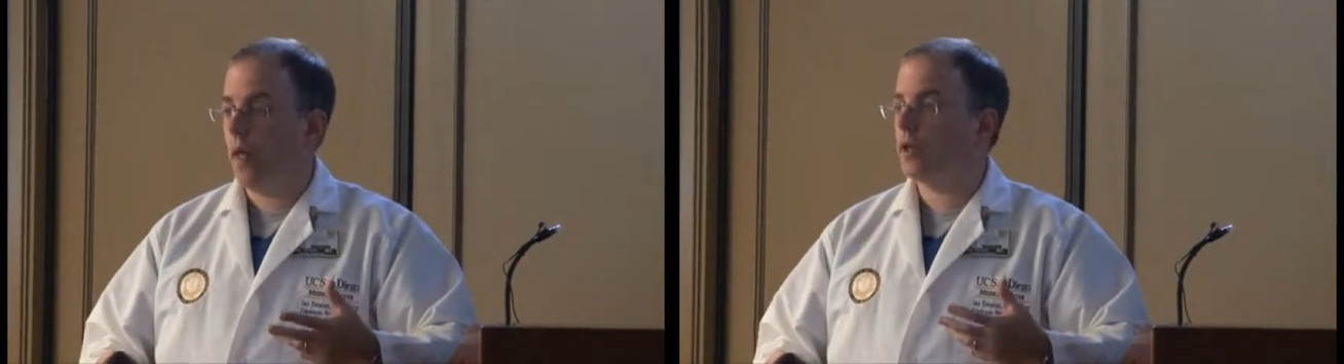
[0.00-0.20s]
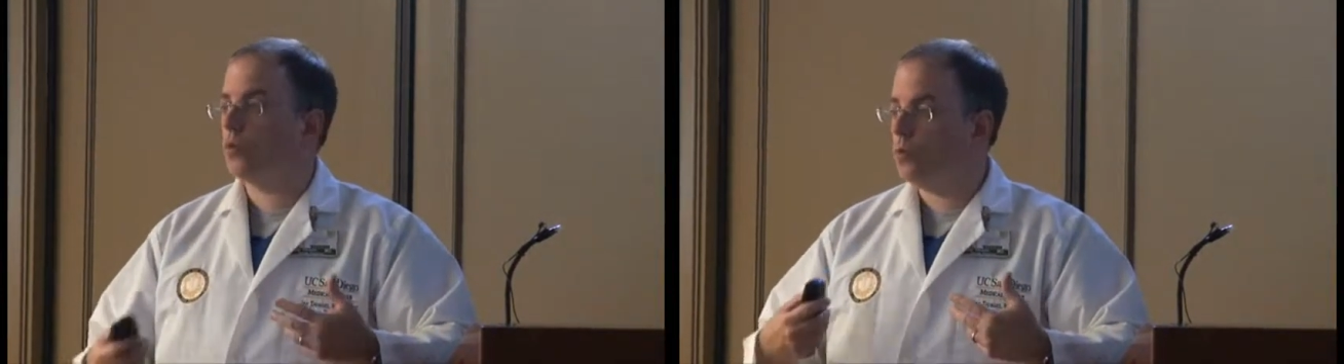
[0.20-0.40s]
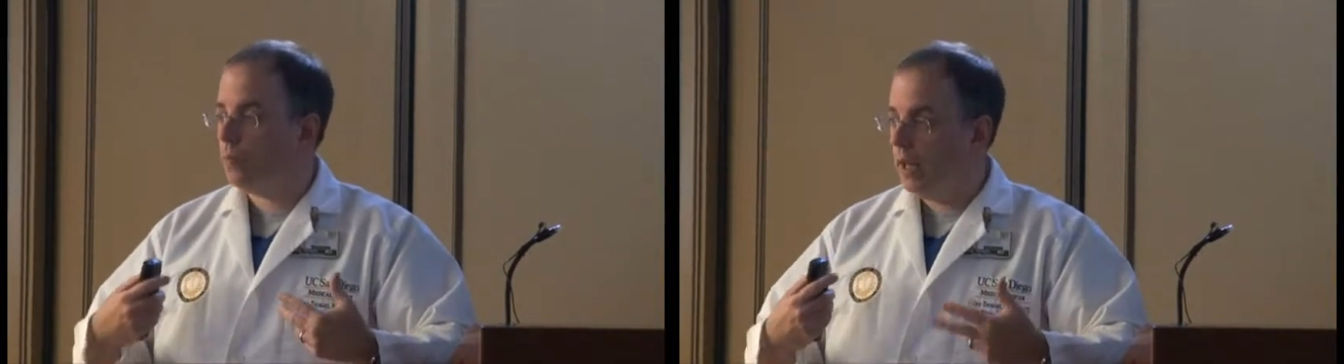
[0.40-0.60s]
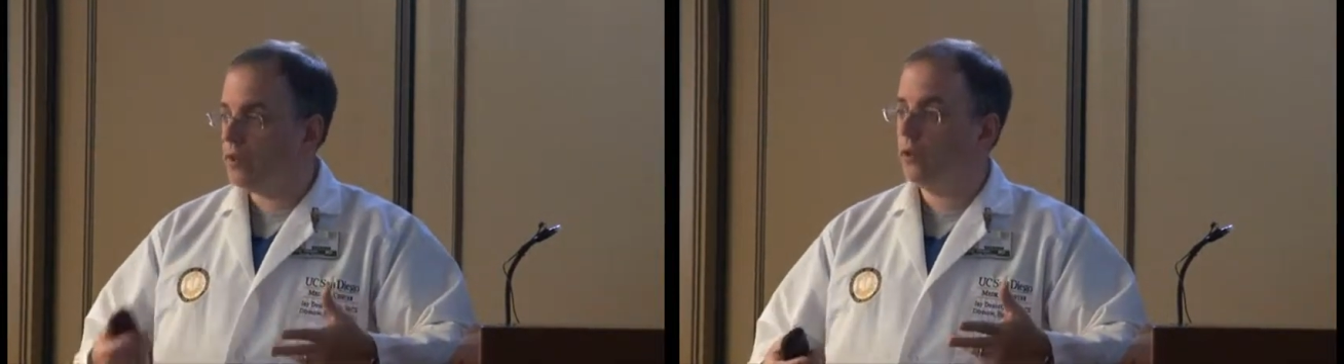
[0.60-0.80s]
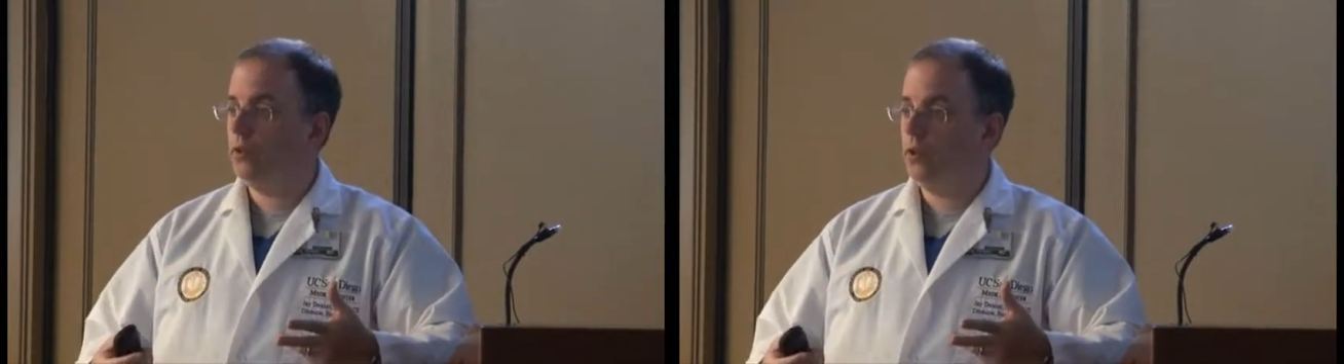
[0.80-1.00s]
And that's when
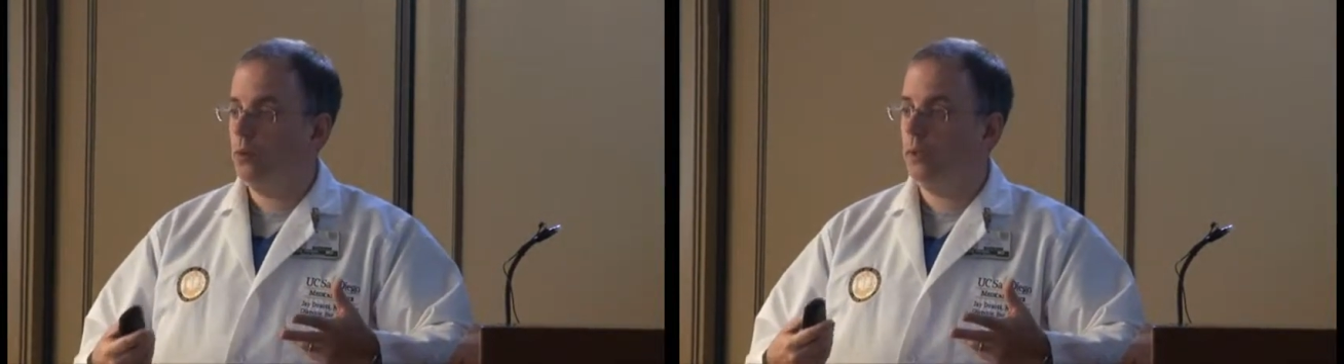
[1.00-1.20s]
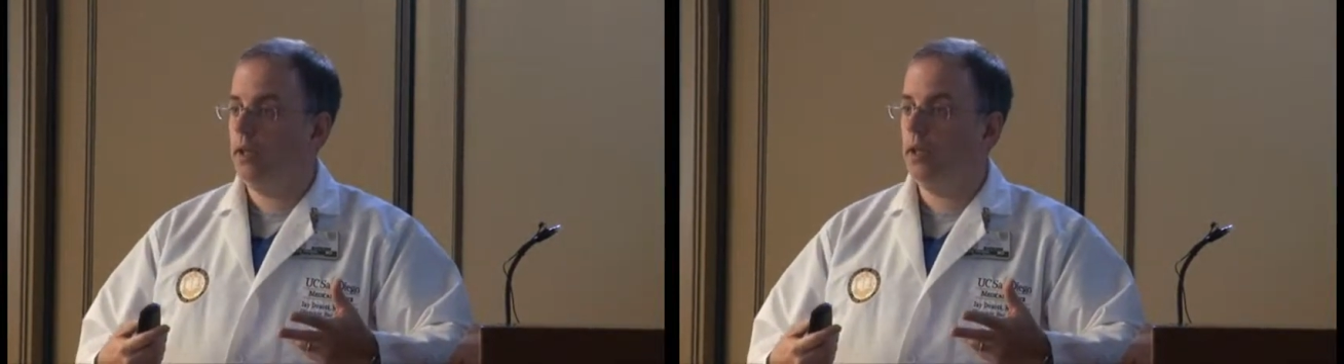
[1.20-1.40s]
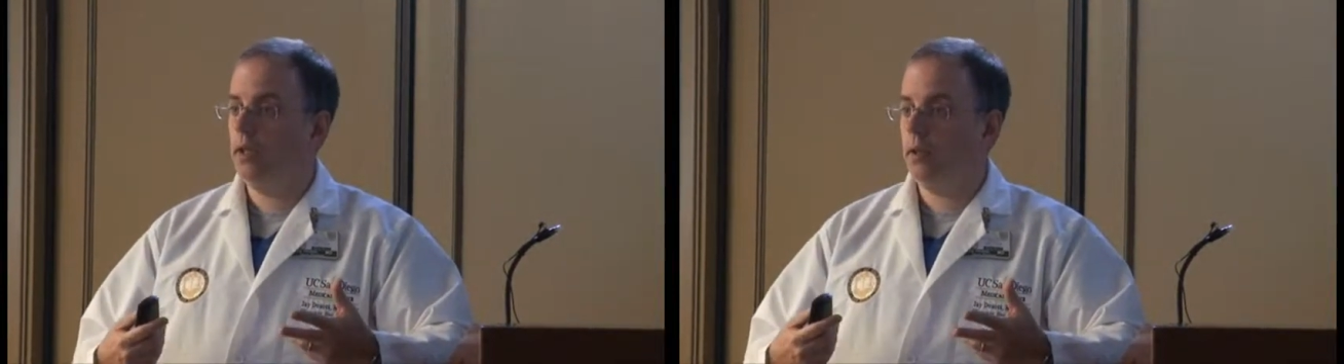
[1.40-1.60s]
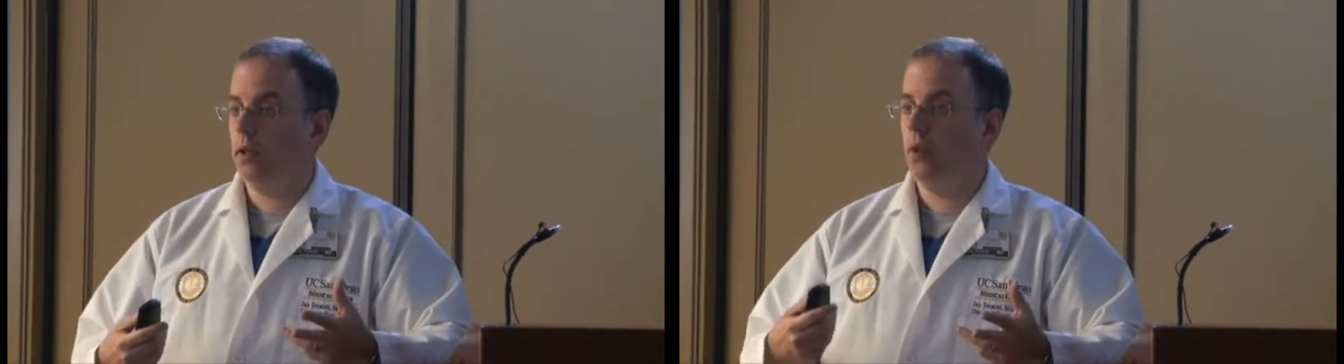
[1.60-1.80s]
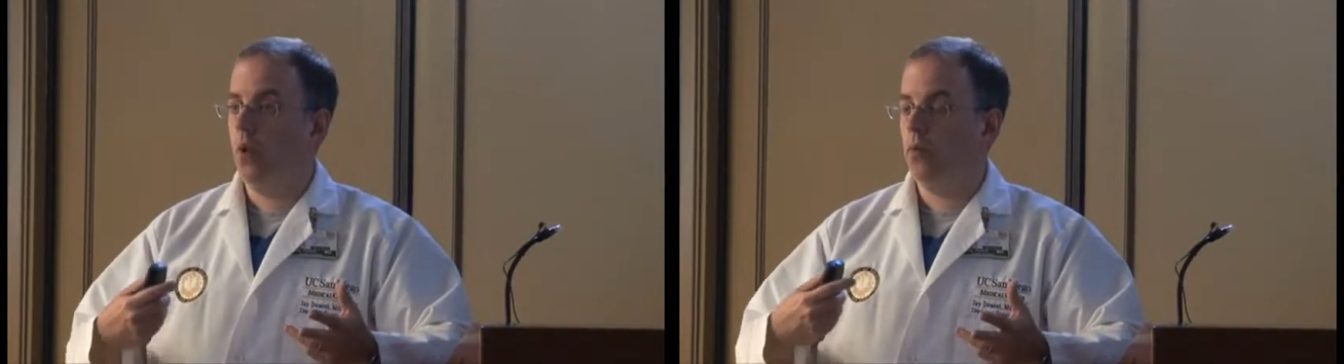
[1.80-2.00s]
basically you begin to get